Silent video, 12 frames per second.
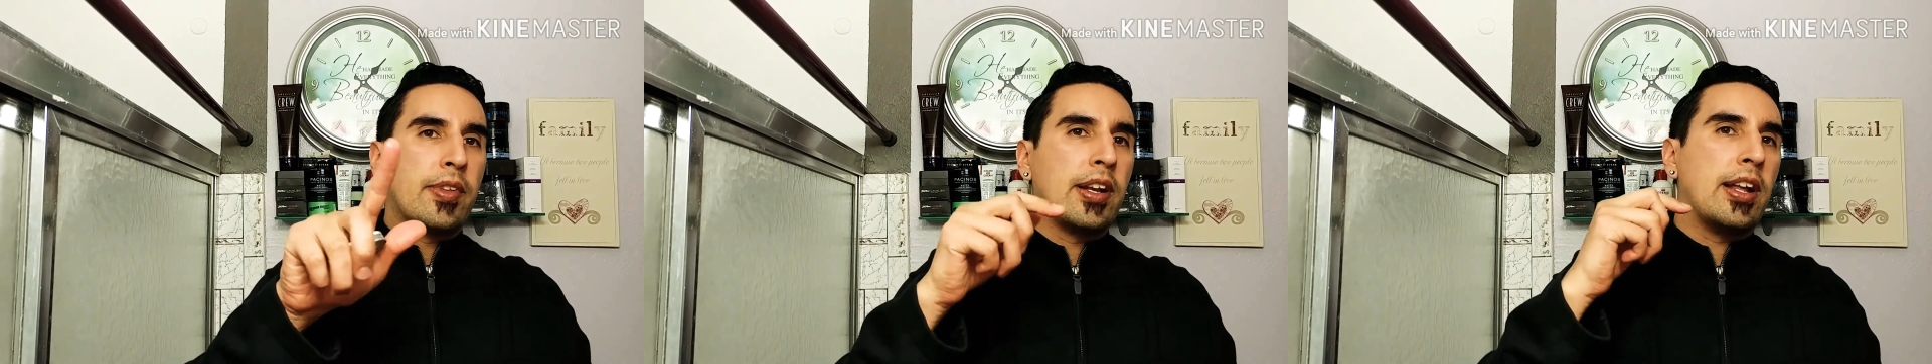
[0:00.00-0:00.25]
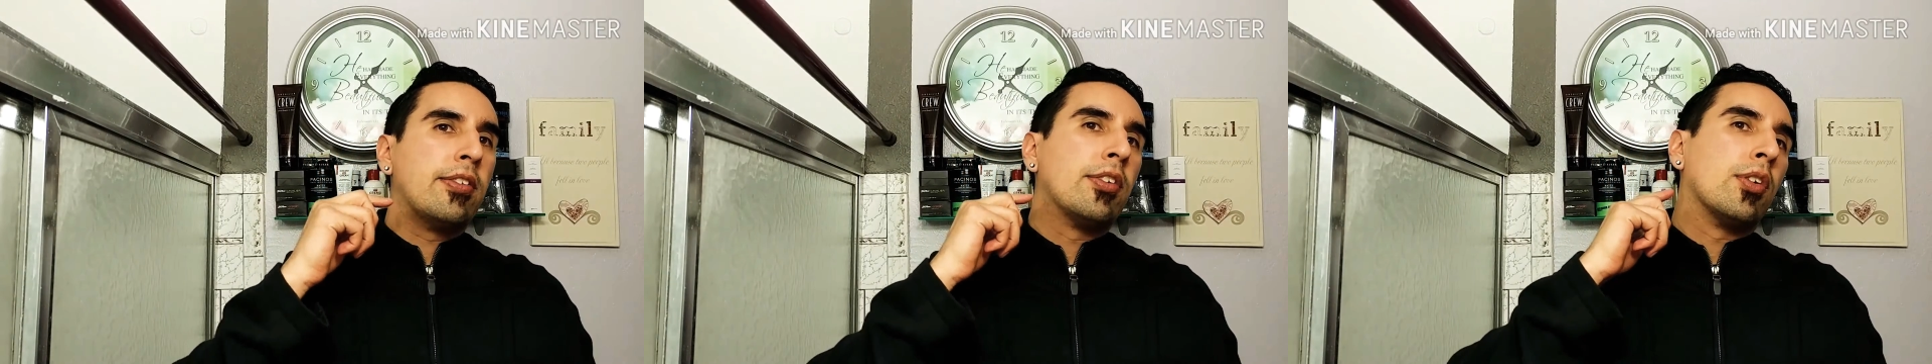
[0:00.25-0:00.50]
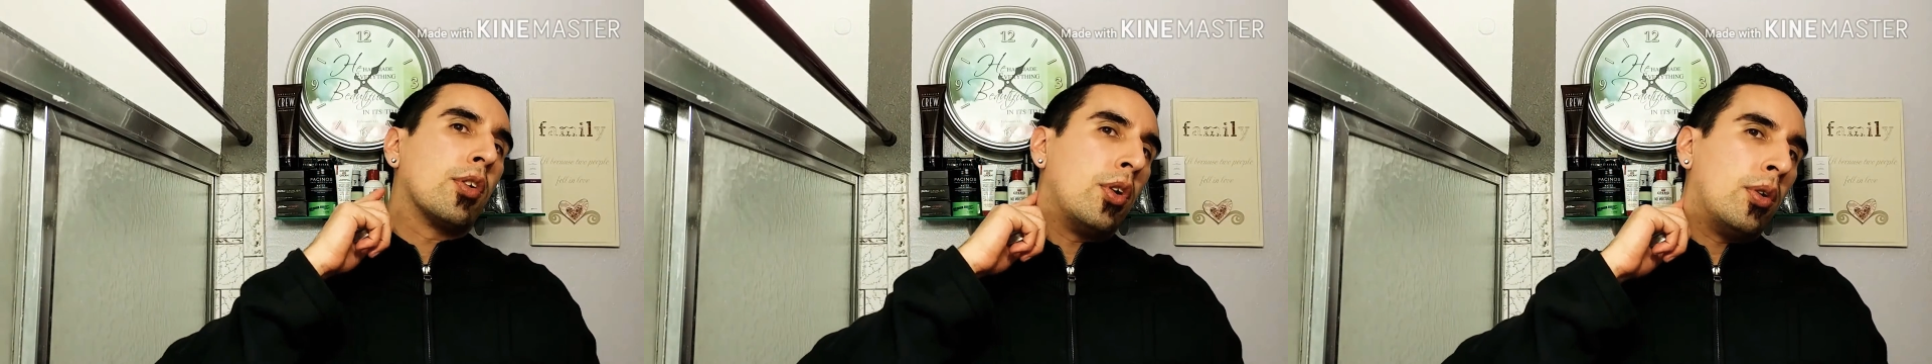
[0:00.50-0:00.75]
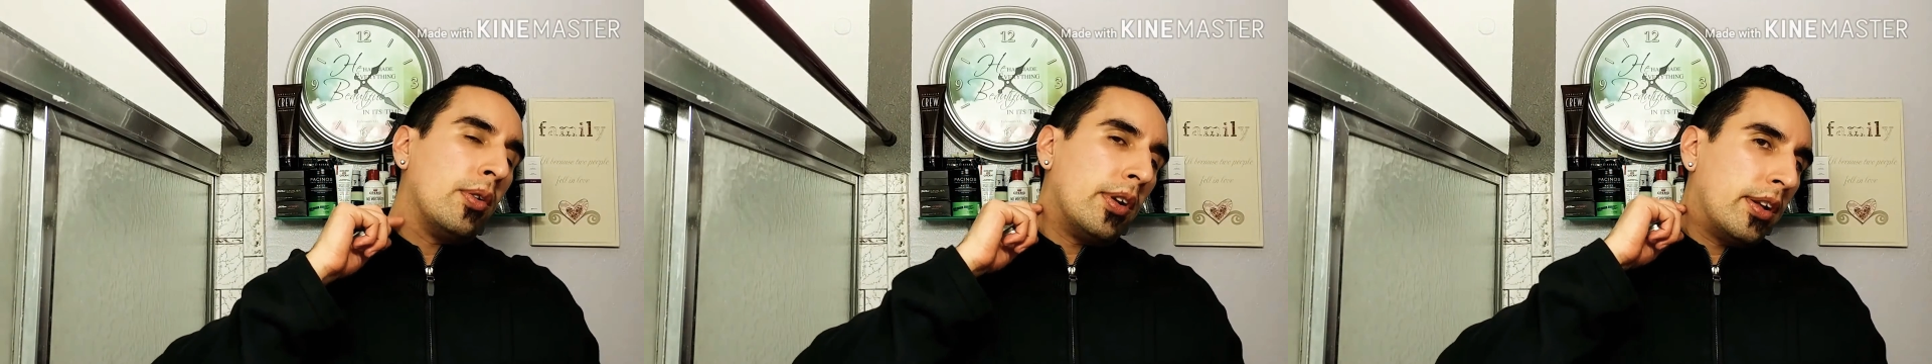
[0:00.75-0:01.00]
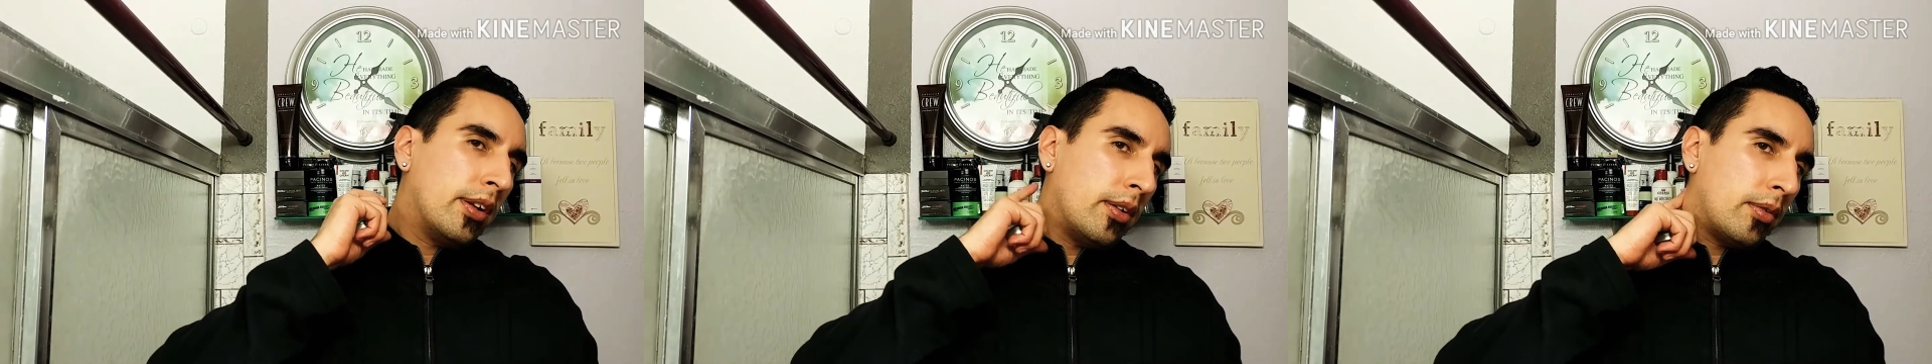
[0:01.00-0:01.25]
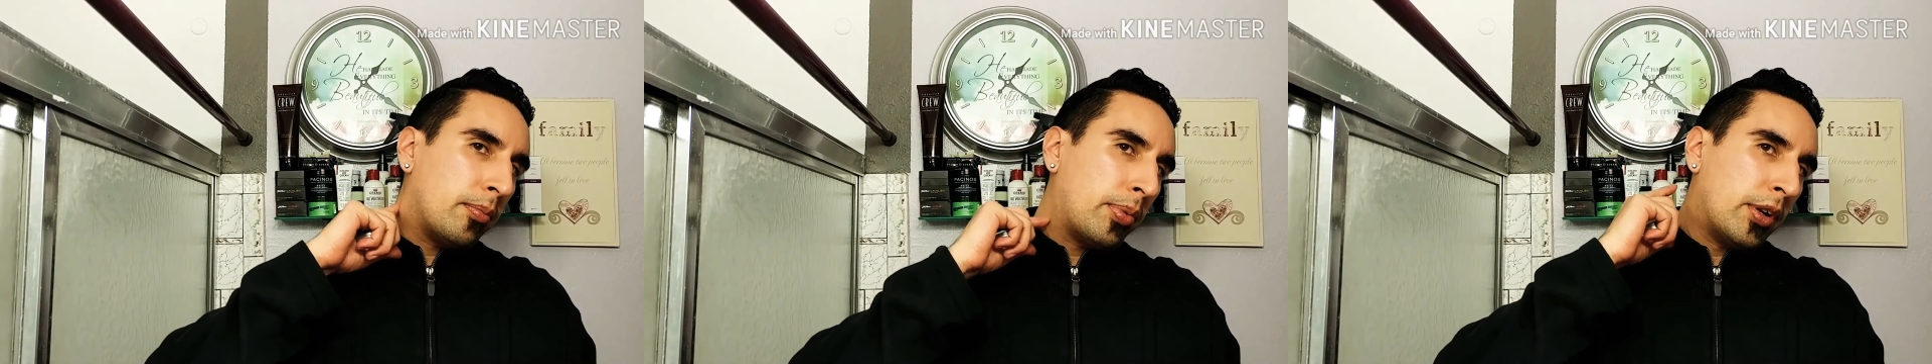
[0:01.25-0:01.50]
nice little coat
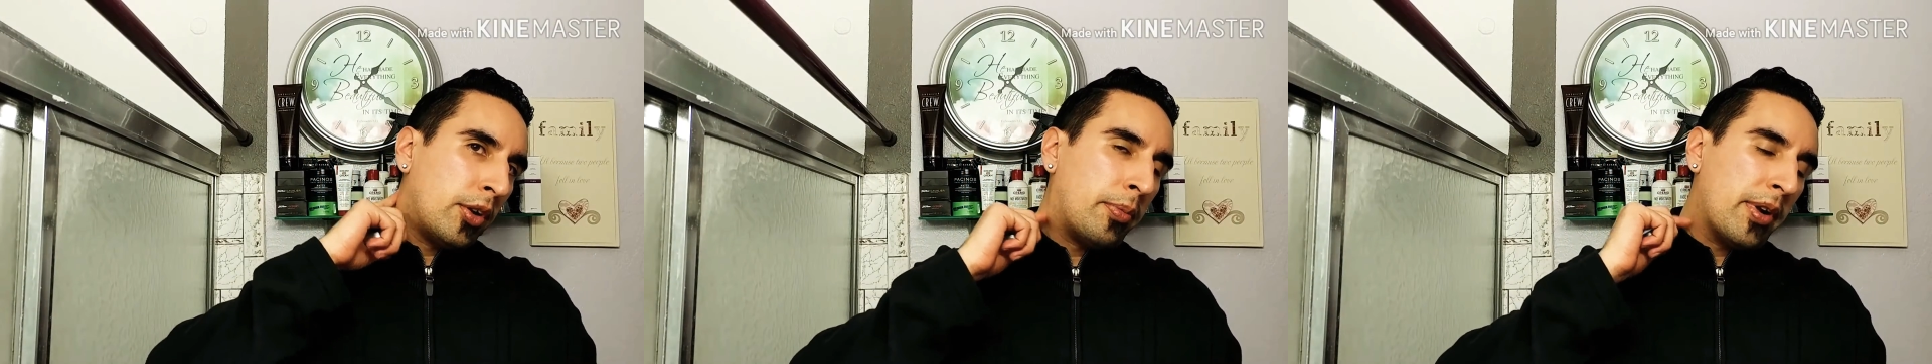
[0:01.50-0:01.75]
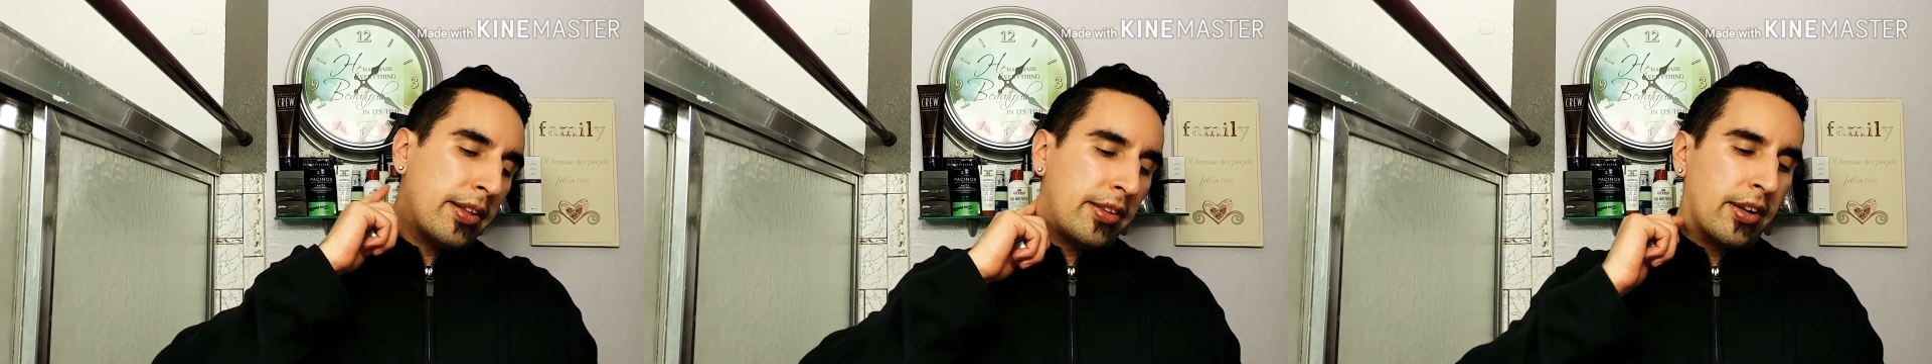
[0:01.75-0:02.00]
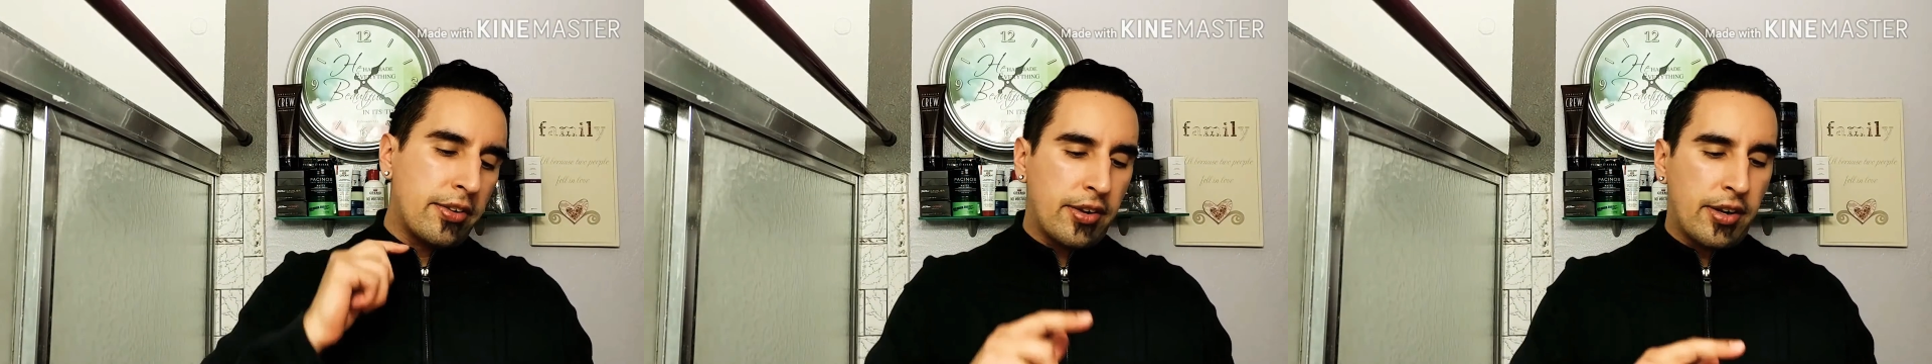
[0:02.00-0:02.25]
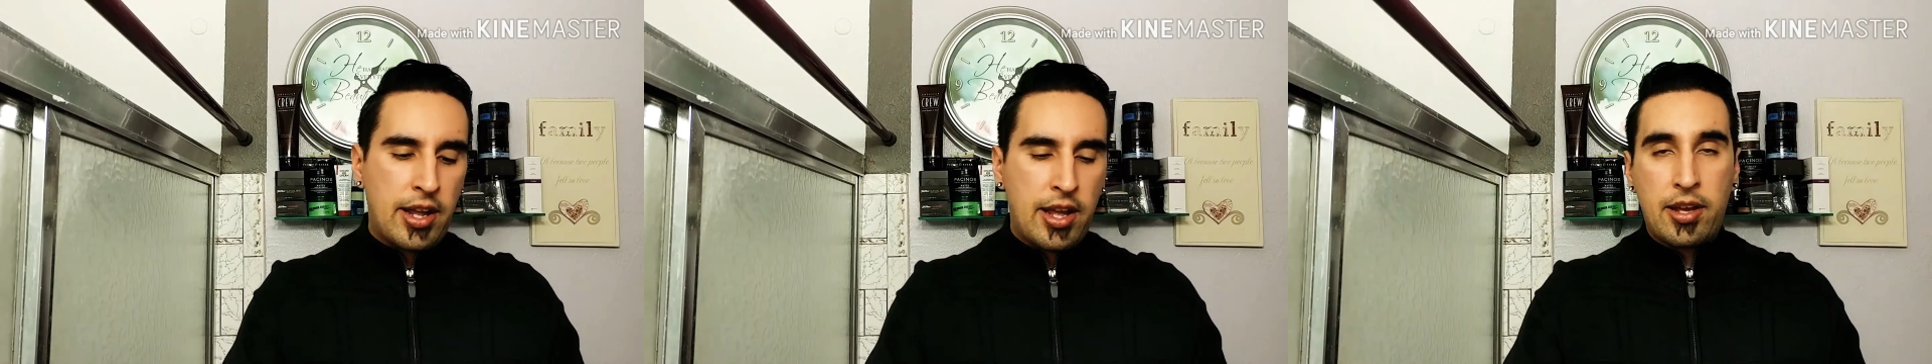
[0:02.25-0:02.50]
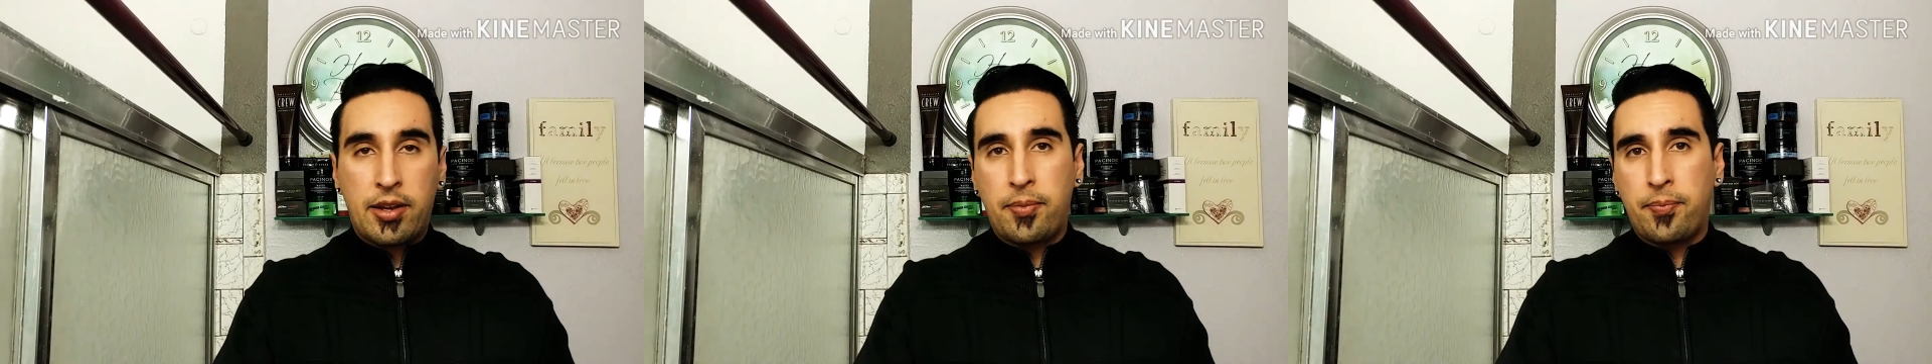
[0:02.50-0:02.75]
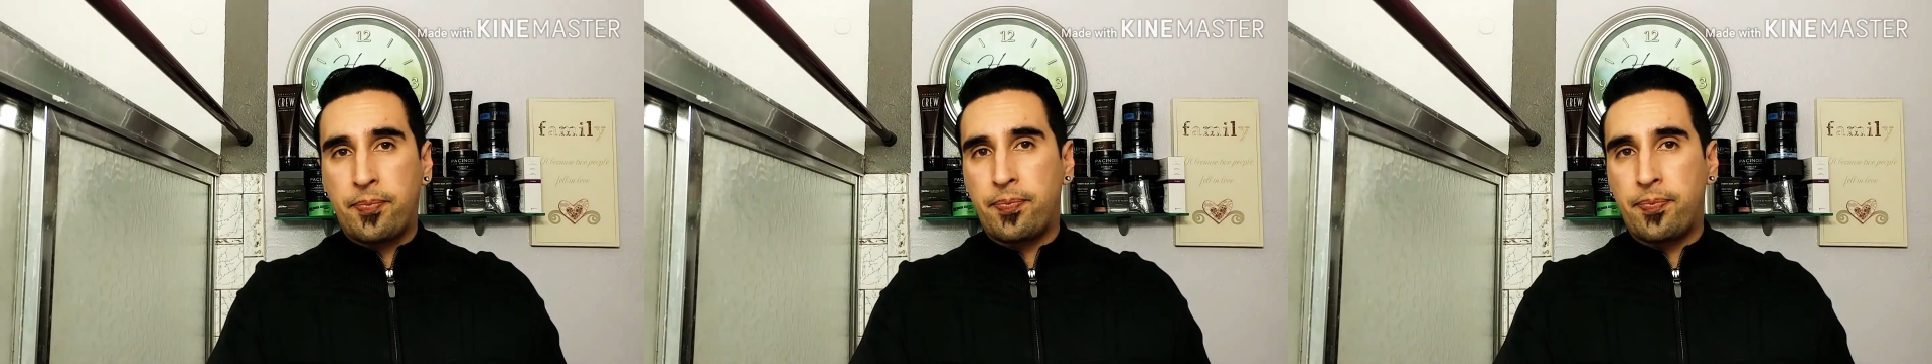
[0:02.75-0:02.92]
put a little bit right there on your neck